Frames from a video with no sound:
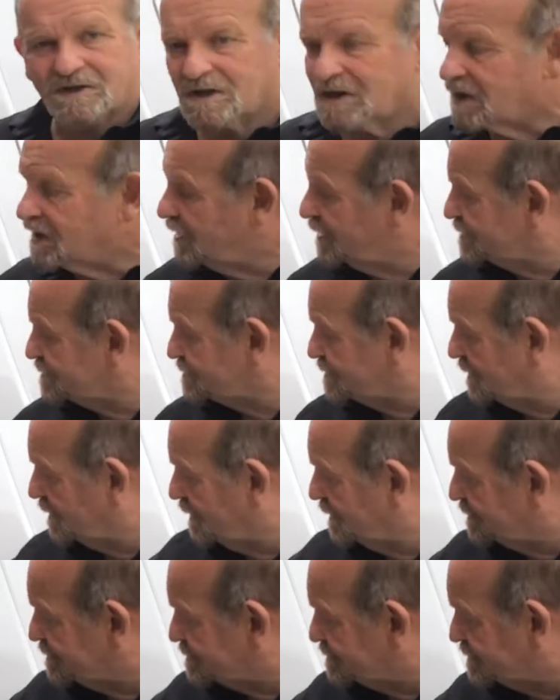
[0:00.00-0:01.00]
k's.
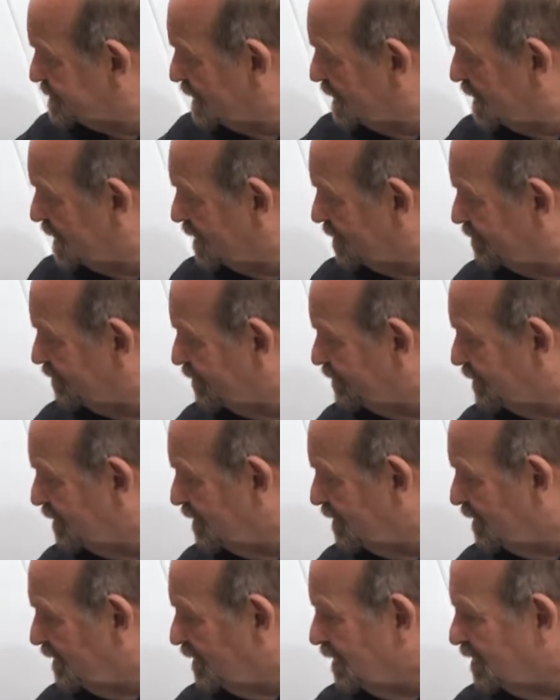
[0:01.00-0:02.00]
It's
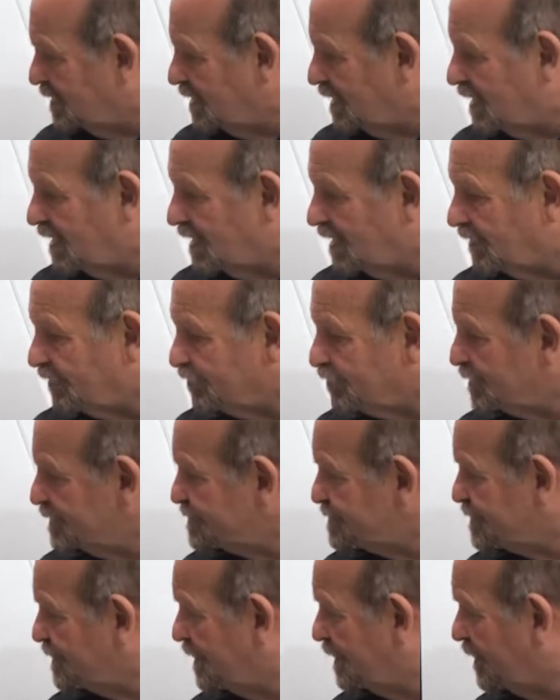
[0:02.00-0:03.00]
a
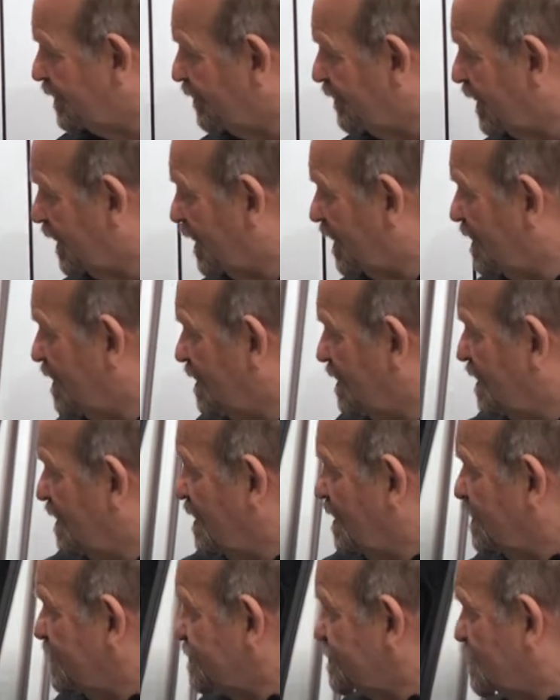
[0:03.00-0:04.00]
three-seater there.
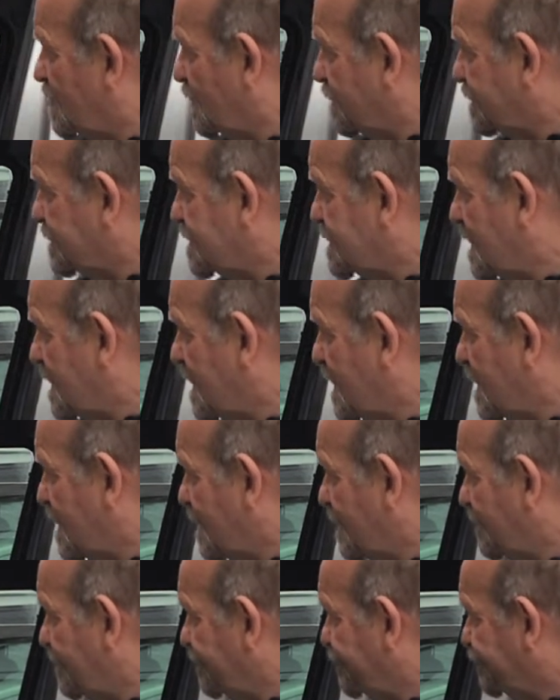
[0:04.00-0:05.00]
It's got
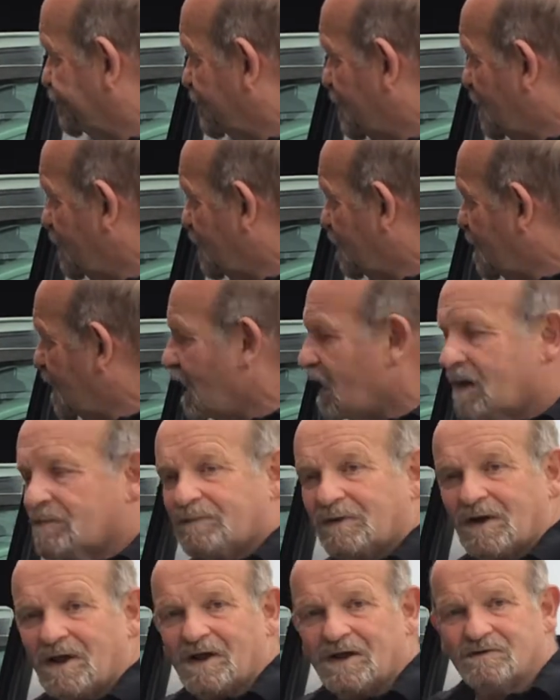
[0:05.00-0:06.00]
I think
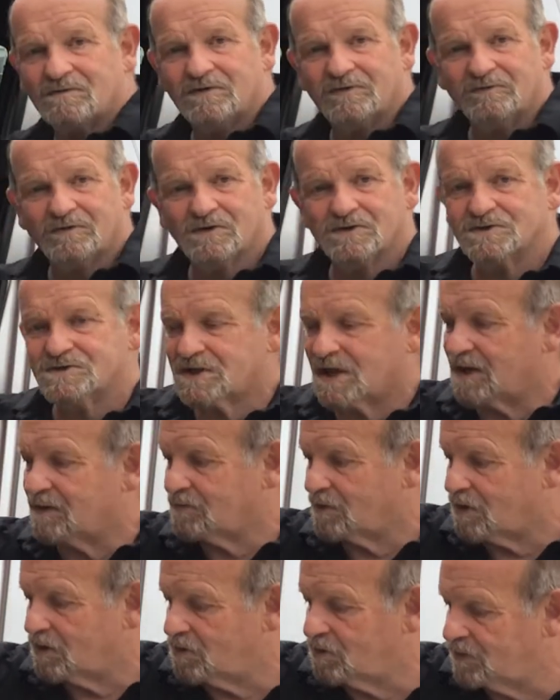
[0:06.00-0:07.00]
CarPlay, reverse
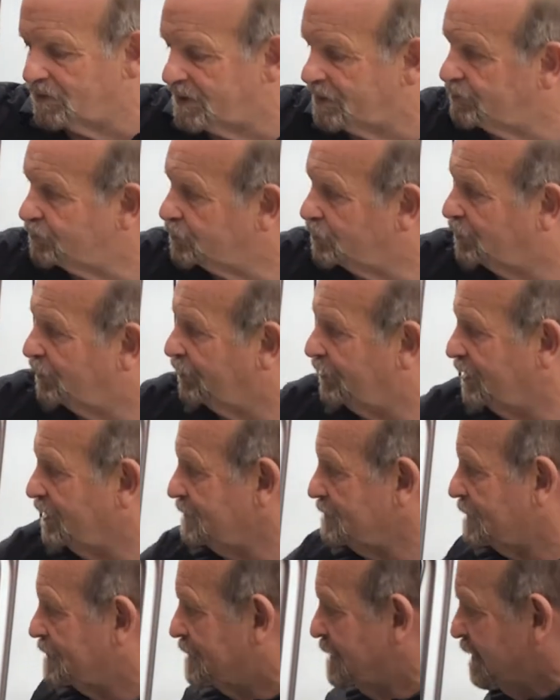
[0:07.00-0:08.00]
camera, all that sort of thing.
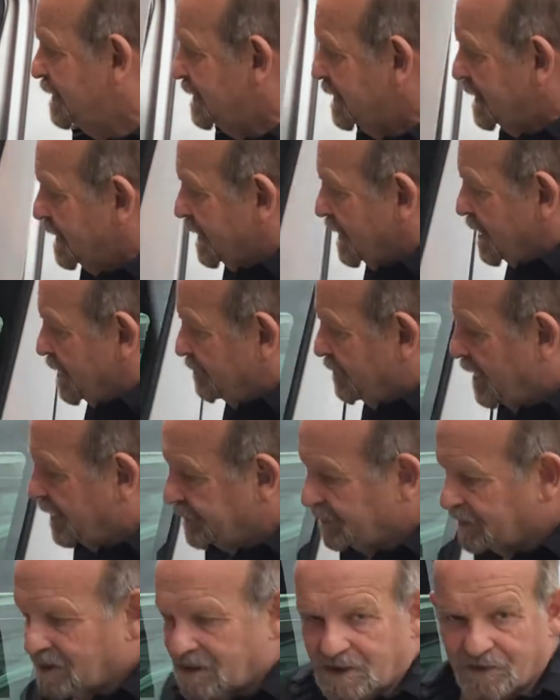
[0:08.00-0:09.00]

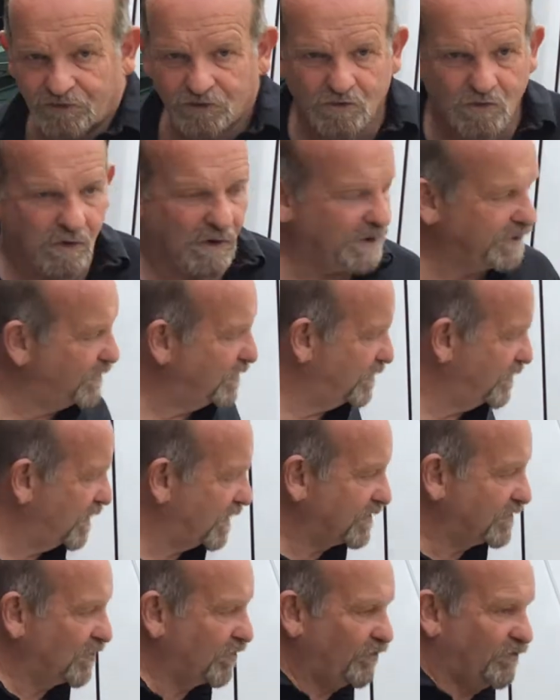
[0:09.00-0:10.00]
It's quite
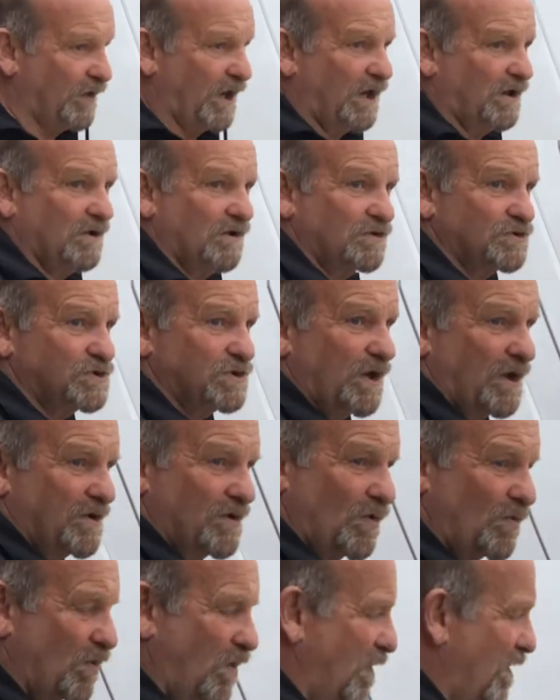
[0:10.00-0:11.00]
unique, this van, and I'll show you
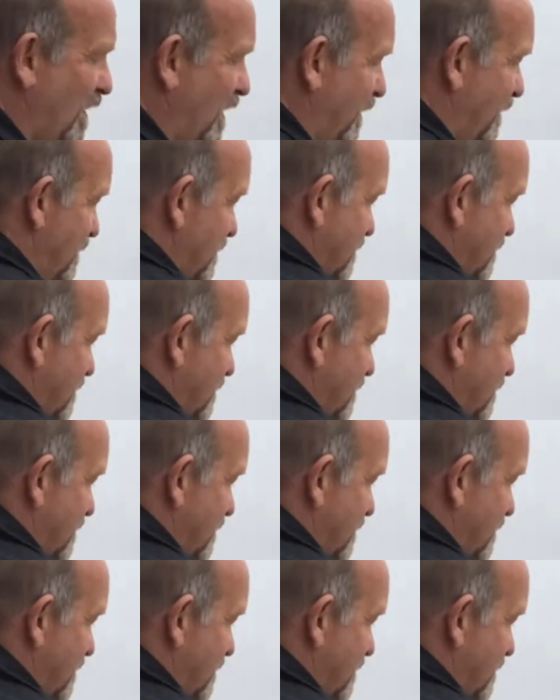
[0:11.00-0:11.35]
why.